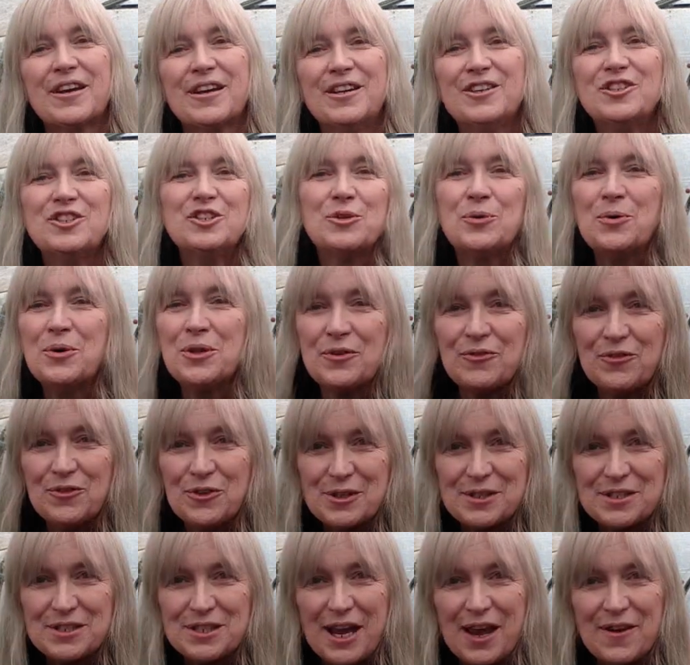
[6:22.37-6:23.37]
Enjoy the
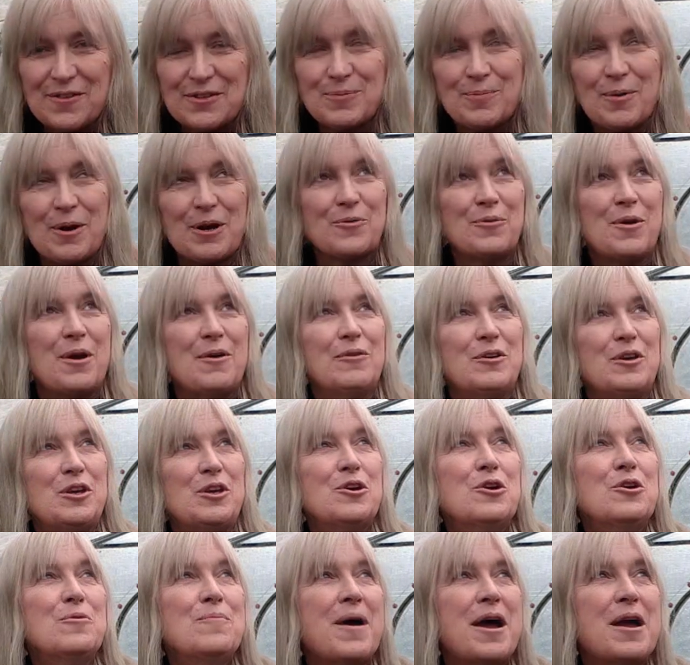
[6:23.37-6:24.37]
first day of spring wherever
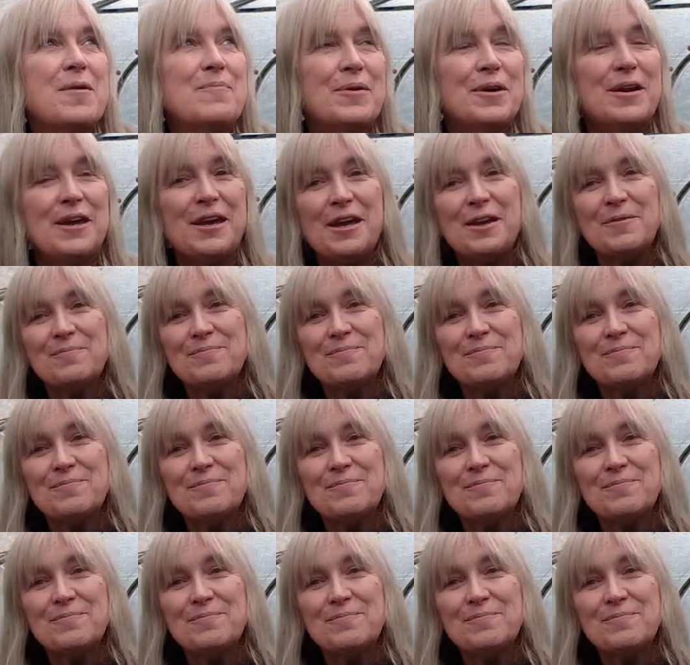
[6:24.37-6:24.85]
you may be.